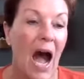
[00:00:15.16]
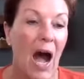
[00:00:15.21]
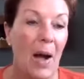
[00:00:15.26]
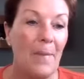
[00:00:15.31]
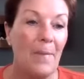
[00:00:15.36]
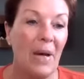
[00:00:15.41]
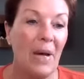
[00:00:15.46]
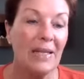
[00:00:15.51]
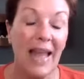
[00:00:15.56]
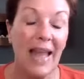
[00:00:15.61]

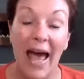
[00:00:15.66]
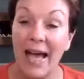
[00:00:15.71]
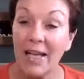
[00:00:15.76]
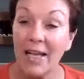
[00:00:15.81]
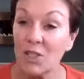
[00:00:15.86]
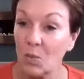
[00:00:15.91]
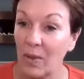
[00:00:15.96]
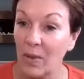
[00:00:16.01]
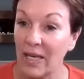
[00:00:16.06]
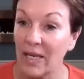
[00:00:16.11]
Um,
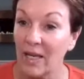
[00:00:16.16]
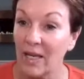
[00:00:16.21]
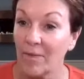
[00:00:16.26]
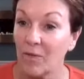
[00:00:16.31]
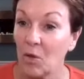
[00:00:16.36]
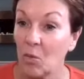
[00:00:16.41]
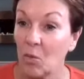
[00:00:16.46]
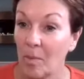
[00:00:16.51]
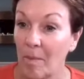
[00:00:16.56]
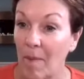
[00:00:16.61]
last week,
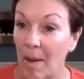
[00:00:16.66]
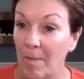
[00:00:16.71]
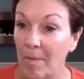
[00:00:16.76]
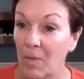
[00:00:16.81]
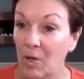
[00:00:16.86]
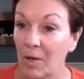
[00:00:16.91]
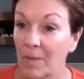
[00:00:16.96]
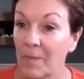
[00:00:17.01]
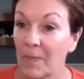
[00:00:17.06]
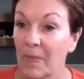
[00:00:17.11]
if you
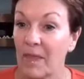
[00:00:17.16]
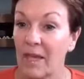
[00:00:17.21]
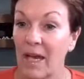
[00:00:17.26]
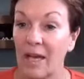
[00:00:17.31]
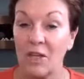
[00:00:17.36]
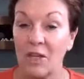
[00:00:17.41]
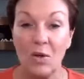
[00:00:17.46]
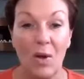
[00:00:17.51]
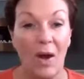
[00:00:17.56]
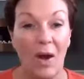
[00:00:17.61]
remember,
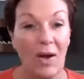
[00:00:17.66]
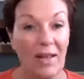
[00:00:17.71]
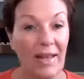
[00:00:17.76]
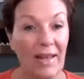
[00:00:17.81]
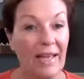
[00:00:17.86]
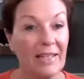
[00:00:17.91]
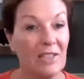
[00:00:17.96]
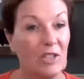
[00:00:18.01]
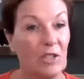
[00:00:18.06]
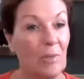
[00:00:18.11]
the, you know how I
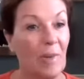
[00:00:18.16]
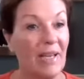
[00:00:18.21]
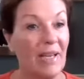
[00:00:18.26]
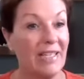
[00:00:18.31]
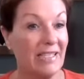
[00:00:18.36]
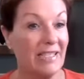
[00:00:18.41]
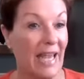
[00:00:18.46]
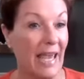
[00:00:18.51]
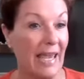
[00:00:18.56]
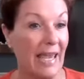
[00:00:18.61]
like to do my
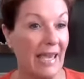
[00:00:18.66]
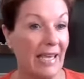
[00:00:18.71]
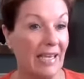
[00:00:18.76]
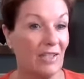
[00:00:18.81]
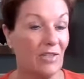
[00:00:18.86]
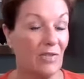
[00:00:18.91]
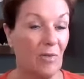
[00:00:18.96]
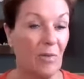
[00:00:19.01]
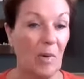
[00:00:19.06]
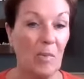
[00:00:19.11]

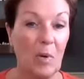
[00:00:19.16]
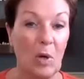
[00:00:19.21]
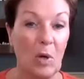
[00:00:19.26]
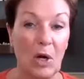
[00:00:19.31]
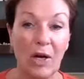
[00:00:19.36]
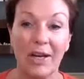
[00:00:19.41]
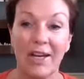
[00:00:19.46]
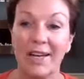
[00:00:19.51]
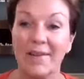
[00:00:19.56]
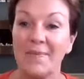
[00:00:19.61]
sayings from a
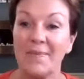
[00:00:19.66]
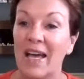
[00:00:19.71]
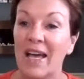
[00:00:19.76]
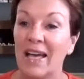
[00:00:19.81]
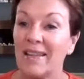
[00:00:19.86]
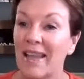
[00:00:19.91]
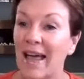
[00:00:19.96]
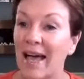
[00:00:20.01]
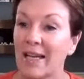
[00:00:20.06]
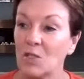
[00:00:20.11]
book.
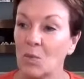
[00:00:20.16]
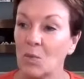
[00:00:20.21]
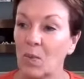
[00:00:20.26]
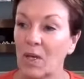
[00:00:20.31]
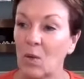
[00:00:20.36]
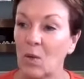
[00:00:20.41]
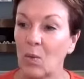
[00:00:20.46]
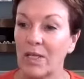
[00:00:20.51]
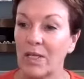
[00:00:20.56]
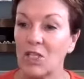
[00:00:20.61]
Last
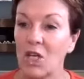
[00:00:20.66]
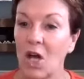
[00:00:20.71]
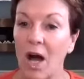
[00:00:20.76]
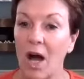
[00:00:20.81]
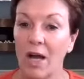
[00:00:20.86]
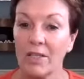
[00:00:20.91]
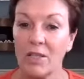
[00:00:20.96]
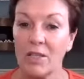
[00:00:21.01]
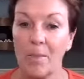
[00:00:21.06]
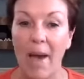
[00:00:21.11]
week, we
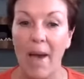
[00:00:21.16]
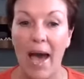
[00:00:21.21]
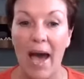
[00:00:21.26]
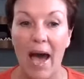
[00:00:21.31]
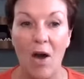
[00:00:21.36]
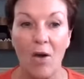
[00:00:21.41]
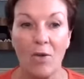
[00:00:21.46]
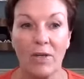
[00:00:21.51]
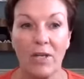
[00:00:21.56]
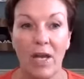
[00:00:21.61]
talked
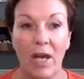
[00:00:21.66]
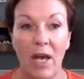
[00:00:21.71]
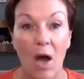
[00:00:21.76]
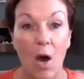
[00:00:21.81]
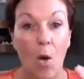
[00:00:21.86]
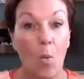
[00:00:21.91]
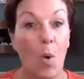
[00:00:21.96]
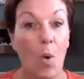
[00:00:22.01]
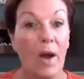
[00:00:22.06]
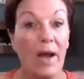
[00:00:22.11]
about
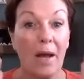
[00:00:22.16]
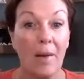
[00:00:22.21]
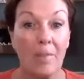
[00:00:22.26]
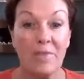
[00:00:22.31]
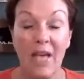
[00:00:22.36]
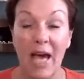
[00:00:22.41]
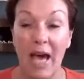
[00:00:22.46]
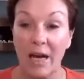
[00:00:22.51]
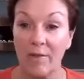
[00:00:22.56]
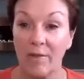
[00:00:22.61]
what
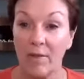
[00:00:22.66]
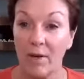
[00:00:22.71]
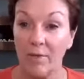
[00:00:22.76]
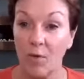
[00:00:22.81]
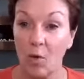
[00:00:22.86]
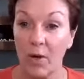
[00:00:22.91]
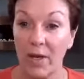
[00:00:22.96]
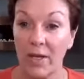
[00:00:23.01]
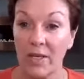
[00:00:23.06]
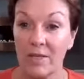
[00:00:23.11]
comes out of our
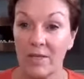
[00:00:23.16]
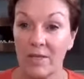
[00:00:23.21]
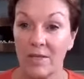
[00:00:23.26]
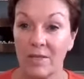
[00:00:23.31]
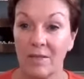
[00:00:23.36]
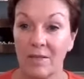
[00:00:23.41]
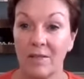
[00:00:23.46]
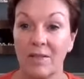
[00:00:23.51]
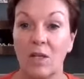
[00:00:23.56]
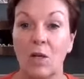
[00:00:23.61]

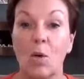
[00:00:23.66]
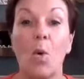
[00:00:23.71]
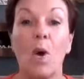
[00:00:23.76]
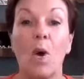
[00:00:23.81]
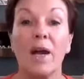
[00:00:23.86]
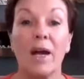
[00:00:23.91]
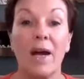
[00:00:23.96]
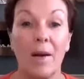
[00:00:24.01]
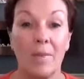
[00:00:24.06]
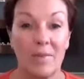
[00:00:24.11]
voice, you know,
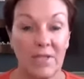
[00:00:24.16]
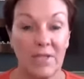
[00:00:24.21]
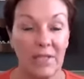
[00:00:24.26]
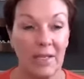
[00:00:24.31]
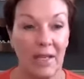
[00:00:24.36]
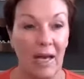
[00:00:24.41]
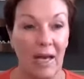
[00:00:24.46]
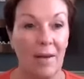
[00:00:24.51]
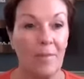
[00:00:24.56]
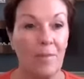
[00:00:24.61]
what comes,
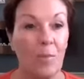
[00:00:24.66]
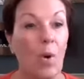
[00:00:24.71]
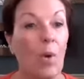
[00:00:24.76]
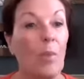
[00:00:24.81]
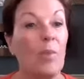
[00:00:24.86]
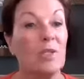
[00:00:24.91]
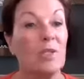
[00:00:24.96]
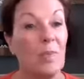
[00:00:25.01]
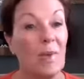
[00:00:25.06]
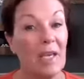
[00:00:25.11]
um,
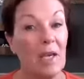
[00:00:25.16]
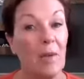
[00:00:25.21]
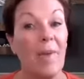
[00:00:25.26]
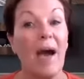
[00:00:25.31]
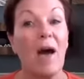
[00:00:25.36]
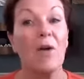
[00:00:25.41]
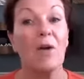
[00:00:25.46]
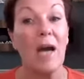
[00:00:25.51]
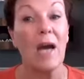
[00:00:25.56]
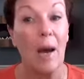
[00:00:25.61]
what we speak
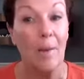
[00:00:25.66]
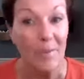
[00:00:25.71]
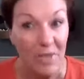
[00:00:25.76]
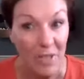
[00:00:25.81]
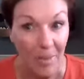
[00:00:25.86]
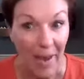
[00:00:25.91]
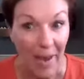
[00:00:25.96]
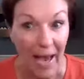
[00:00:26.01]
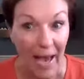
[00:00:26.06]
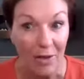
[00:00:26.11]
about
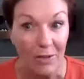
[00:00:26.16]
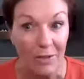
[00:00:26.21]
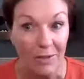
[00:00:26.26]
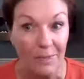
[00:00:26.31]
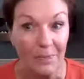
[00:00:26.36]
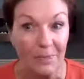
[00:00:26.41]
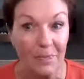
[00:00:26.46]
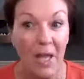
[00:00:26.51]
comes about